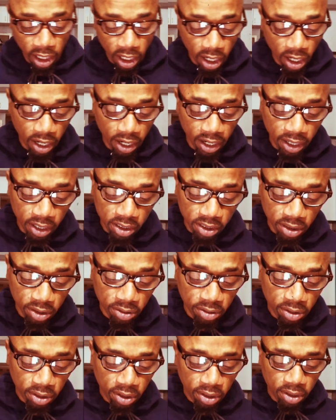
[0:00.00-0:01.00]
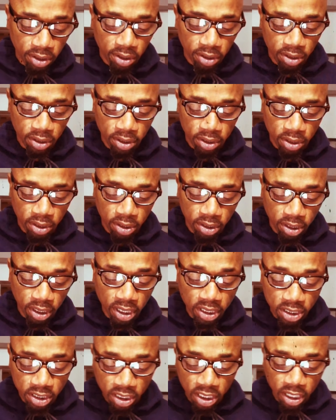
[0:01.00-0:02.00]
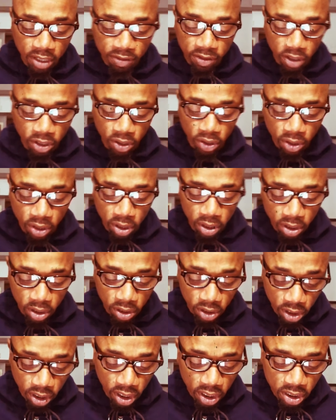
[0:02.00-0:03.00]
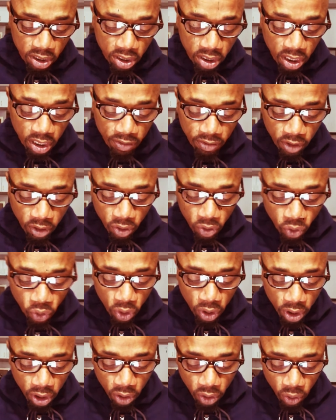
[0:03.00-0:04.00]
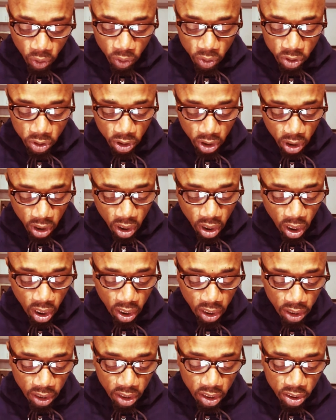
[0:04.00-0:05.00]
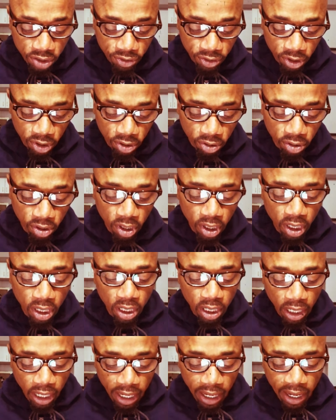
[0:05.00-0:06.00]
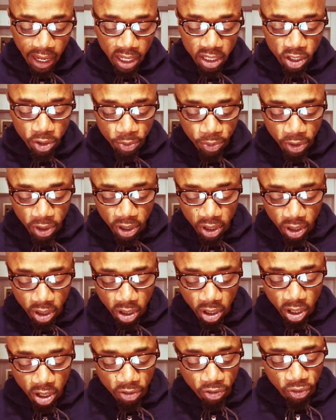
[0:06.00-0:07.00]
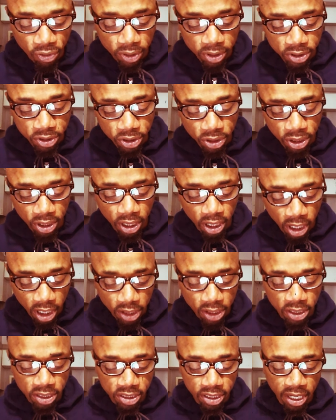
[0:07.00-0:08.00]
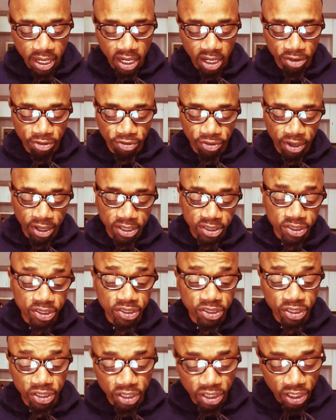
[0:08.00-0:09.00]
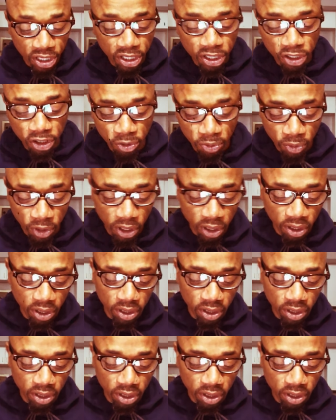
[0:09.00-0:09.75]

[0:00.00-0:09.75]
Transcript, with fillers: All right. So thus saith the thus saith the Lord of hosts, the God of Israel Add your burnt offerings to your other sacrifices and eat the meat.